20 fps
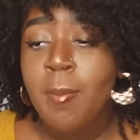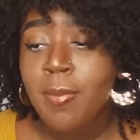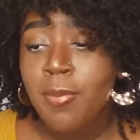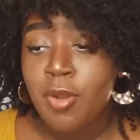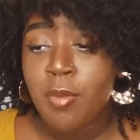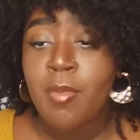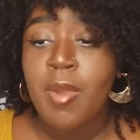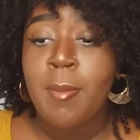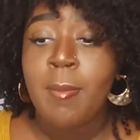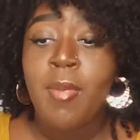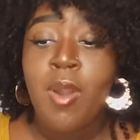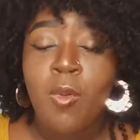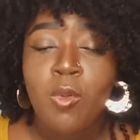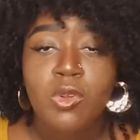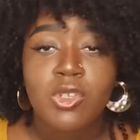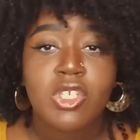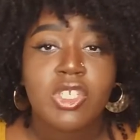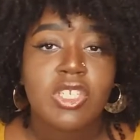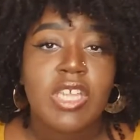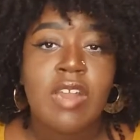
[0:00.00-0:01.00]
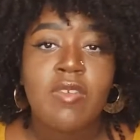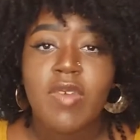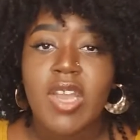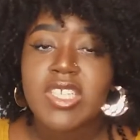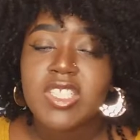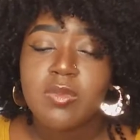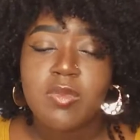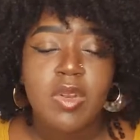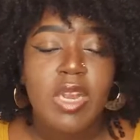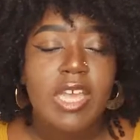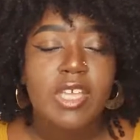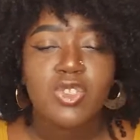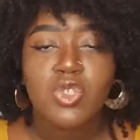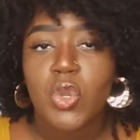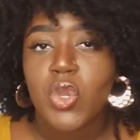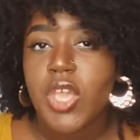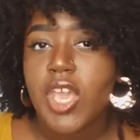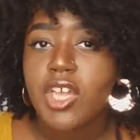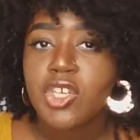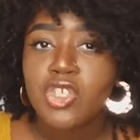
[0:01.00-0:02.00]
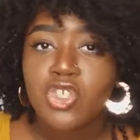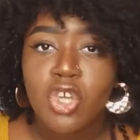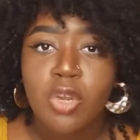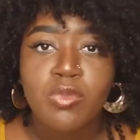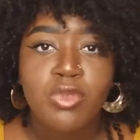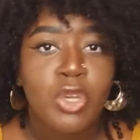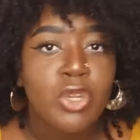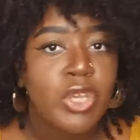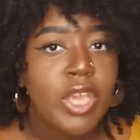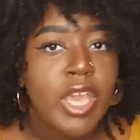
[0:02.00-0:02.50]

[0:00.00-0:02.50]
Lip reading: But my mom was just advising me like, don't get a job.